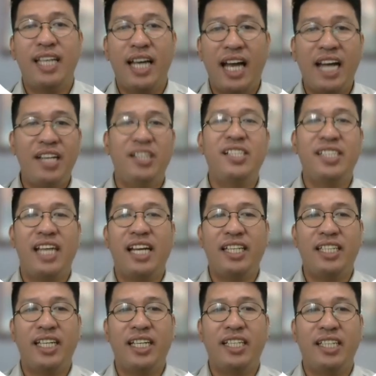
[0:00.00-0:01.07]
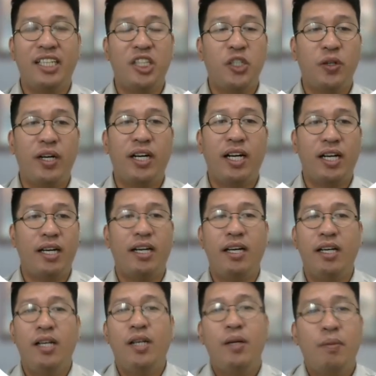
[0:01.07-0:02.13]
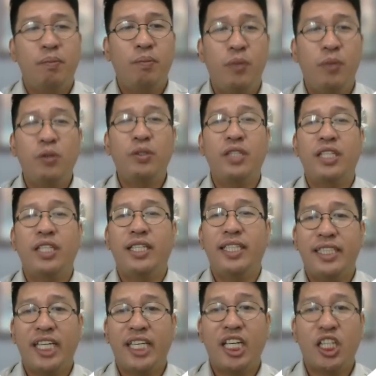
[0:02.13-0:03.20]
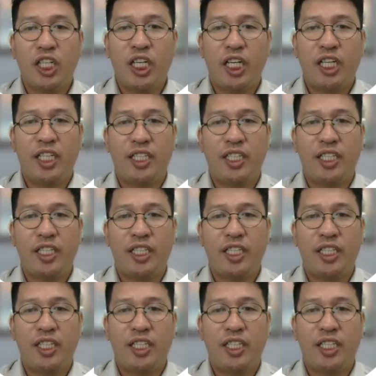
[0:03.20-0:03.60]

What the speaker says: understanding that you are a both thinker